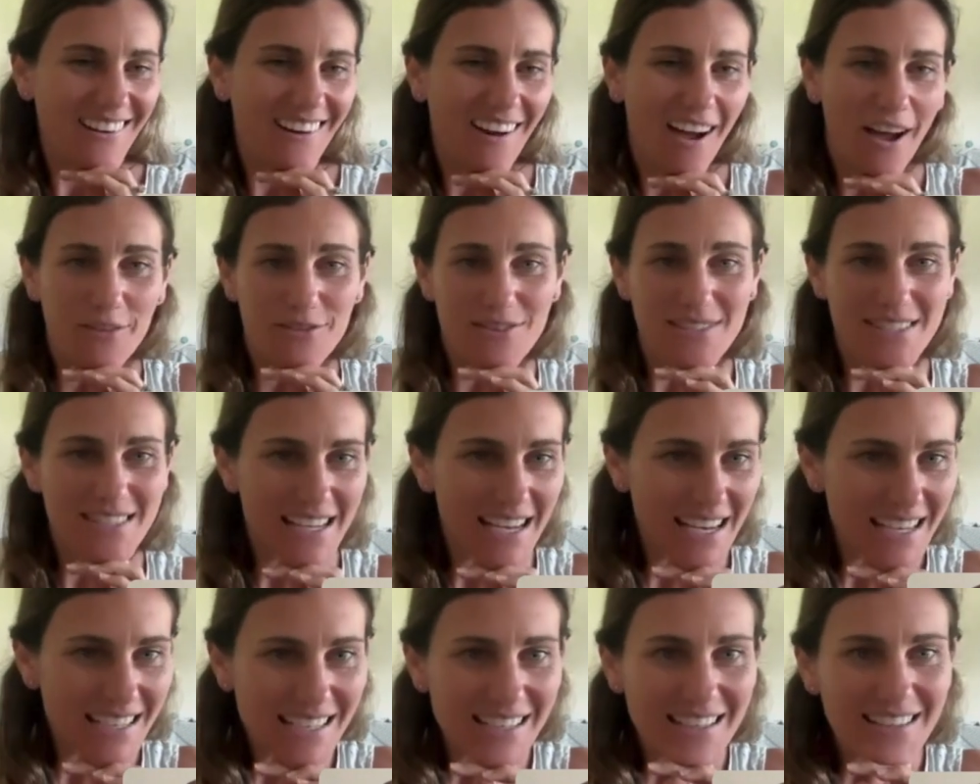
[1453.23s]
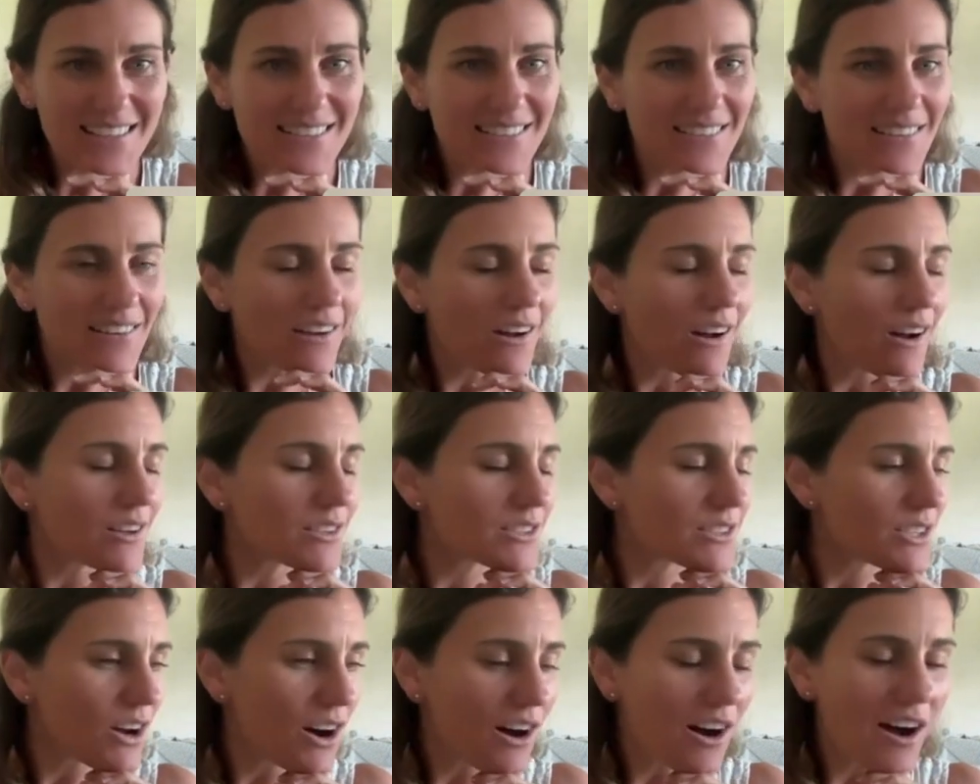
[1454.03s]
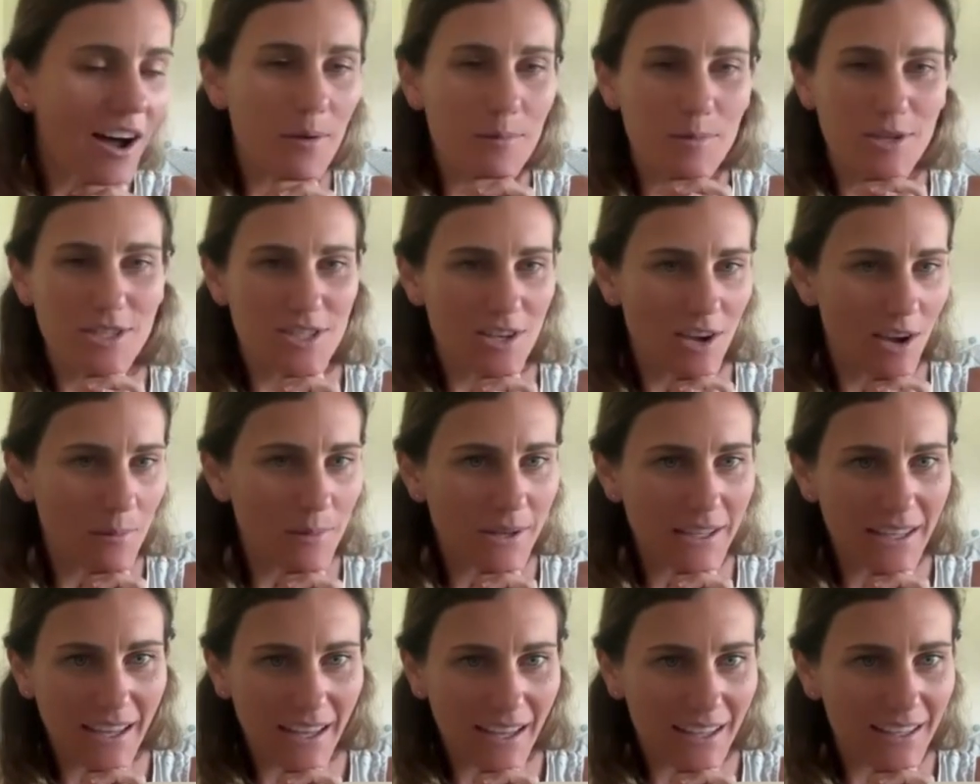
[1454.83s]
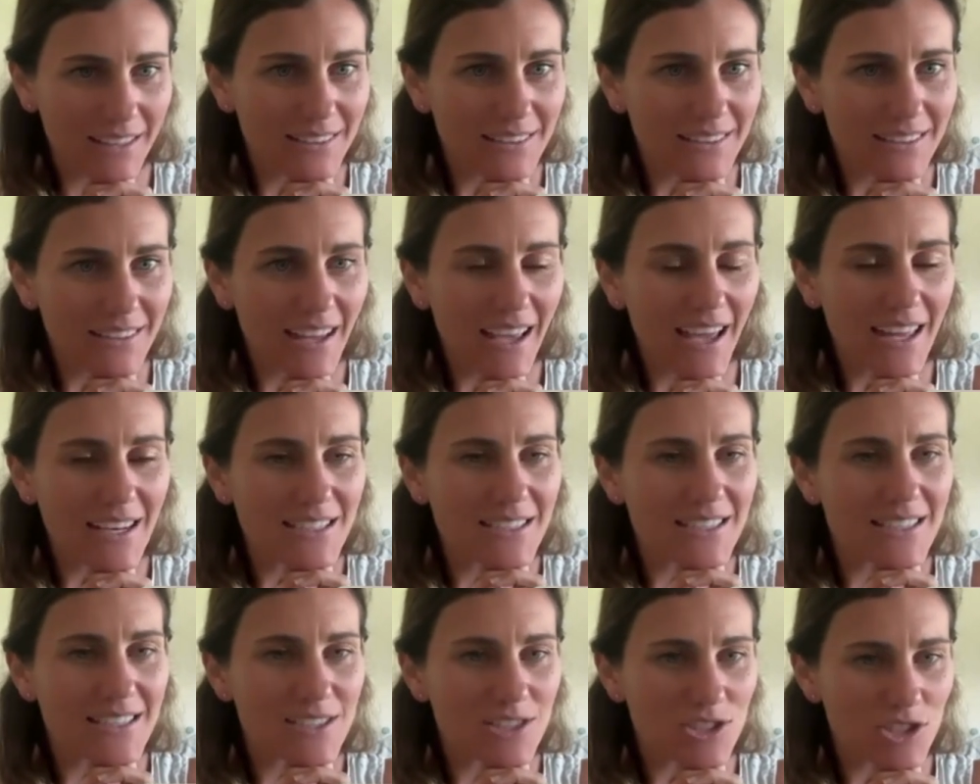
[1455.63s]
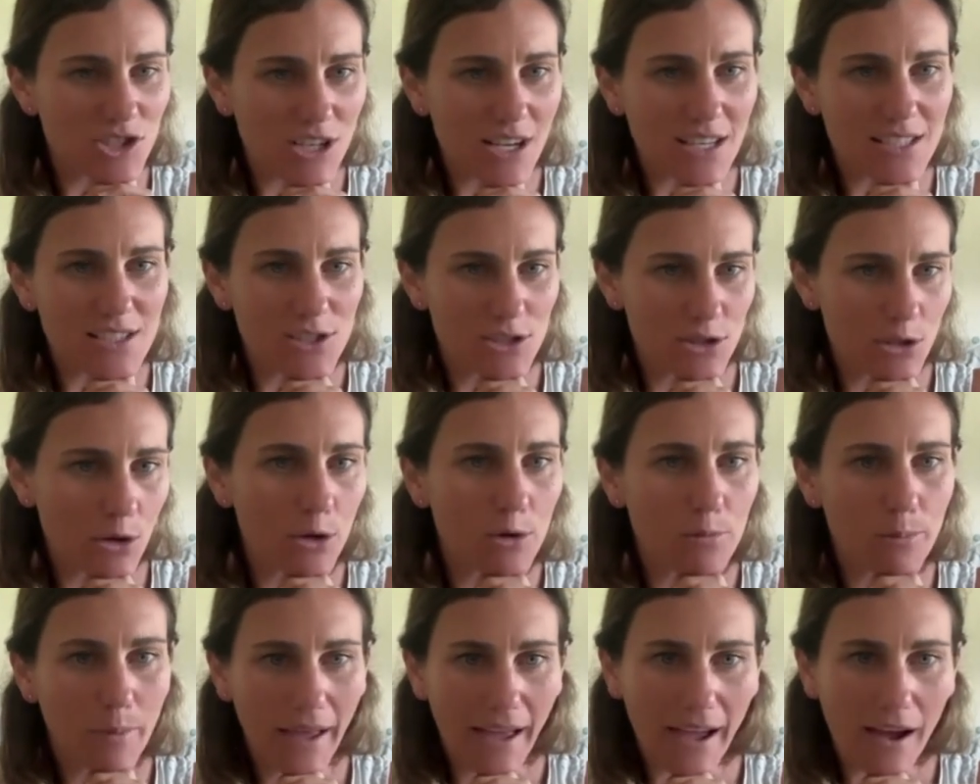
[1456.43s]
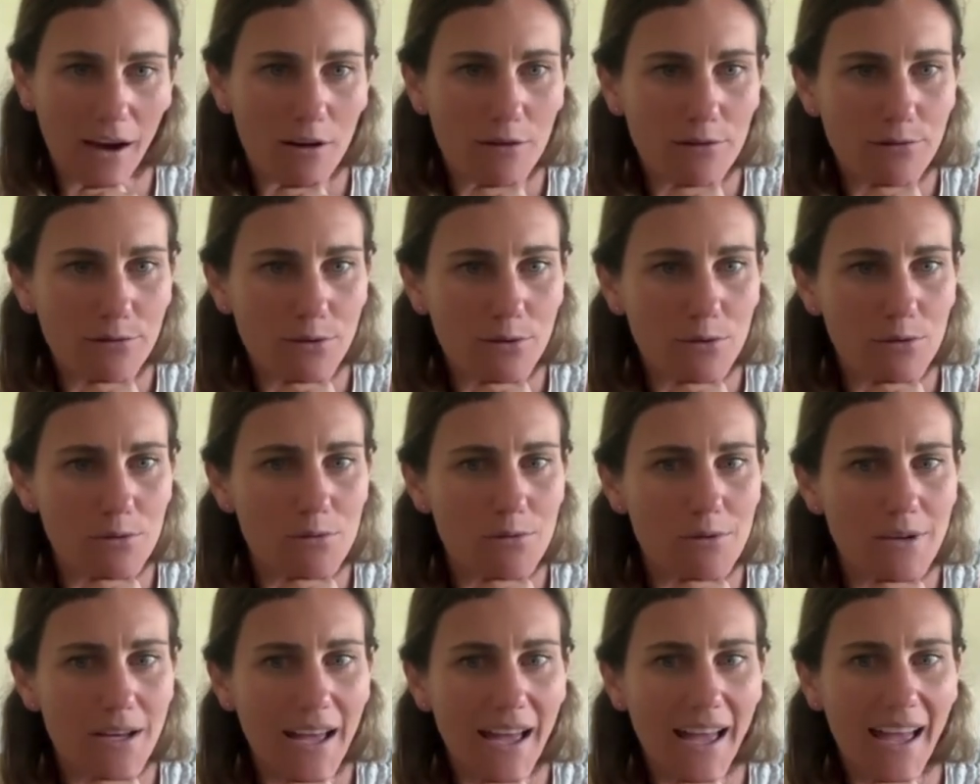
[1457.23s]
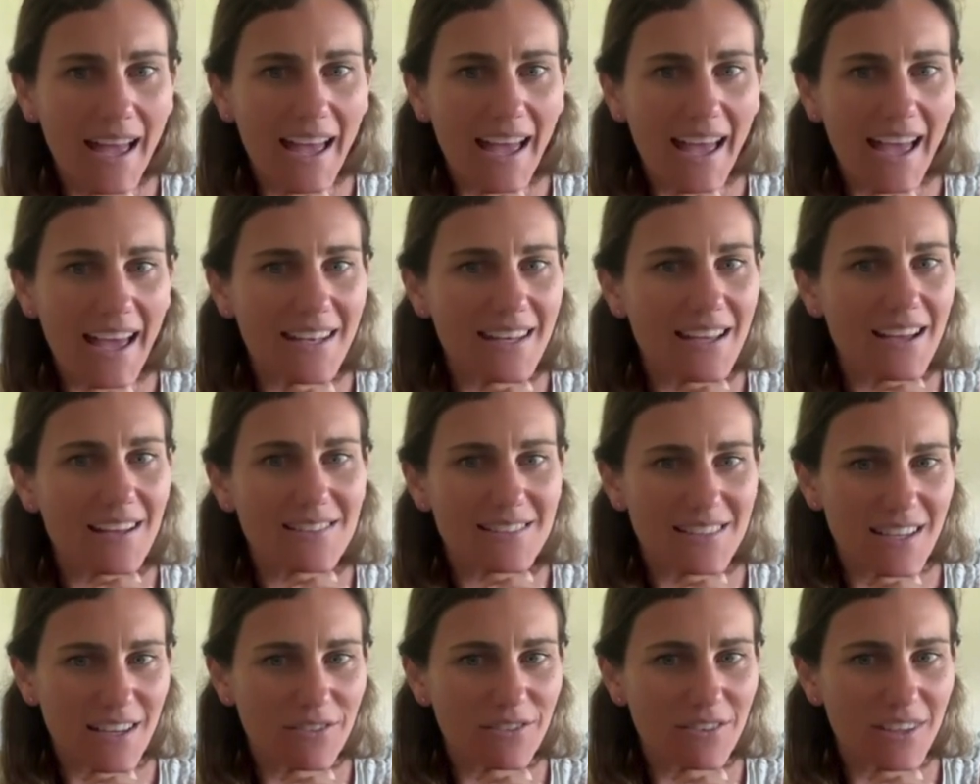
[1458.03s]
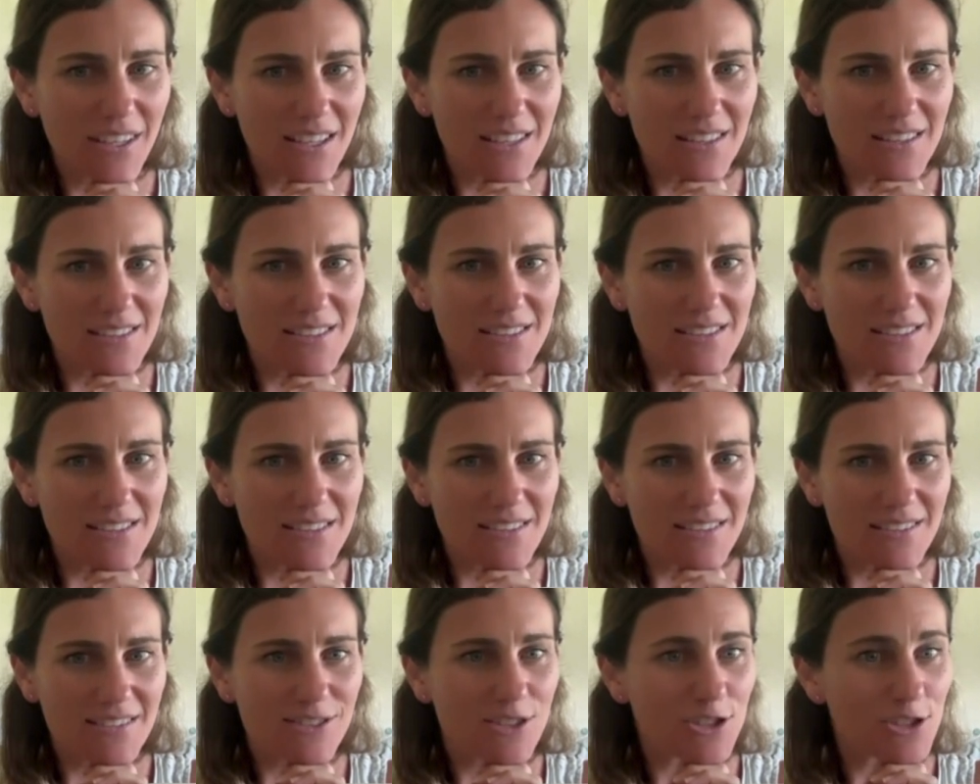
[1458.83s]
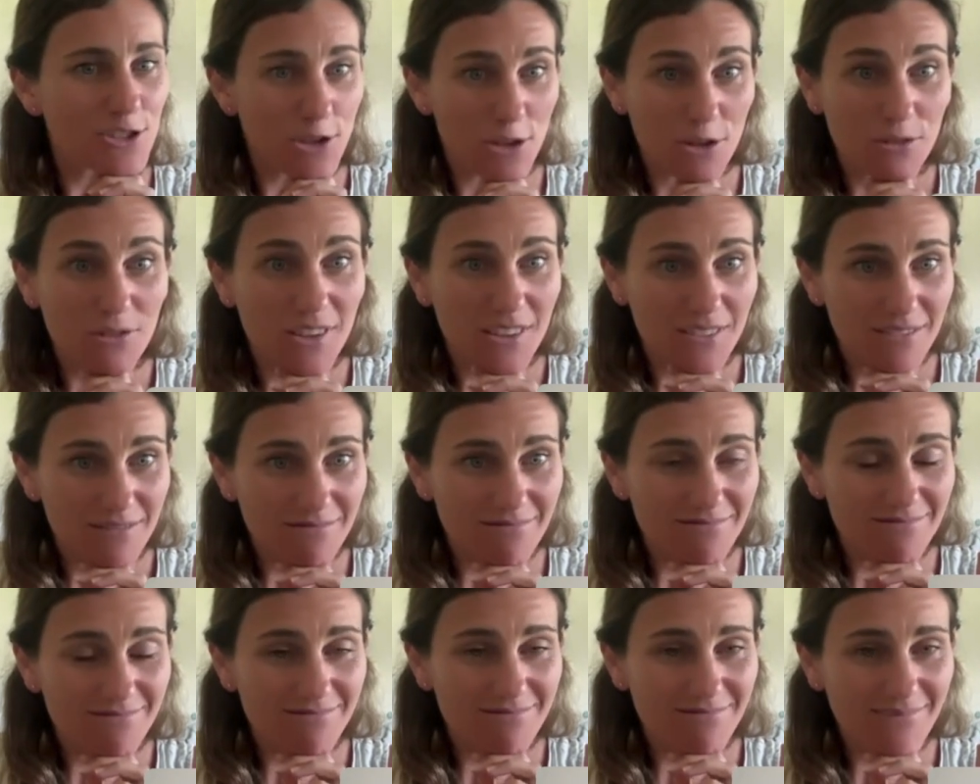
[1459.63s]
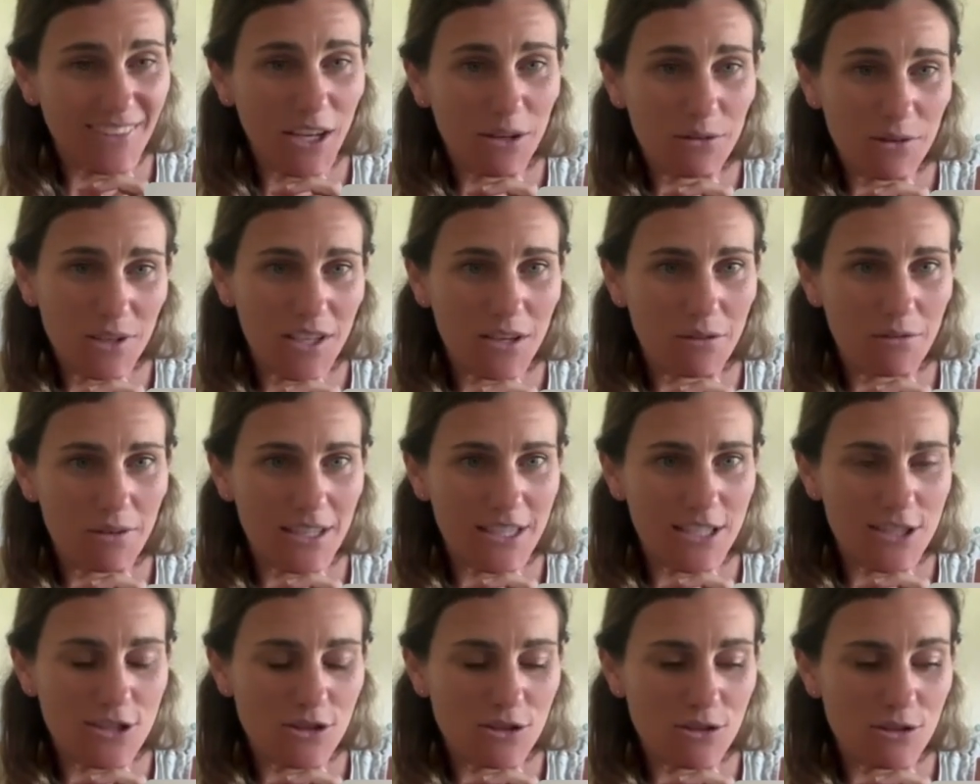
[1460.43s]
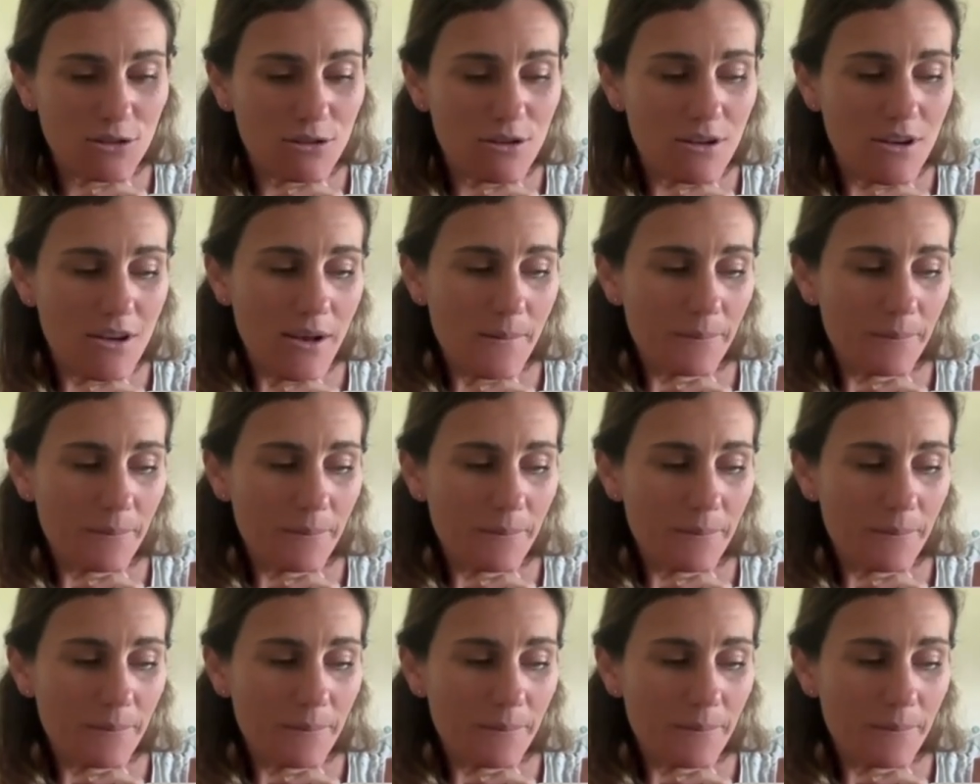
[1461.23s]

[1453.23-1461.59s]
I've seen it time and time again, and it is just so powerful. And our deaf kids deserve it. They really, really do.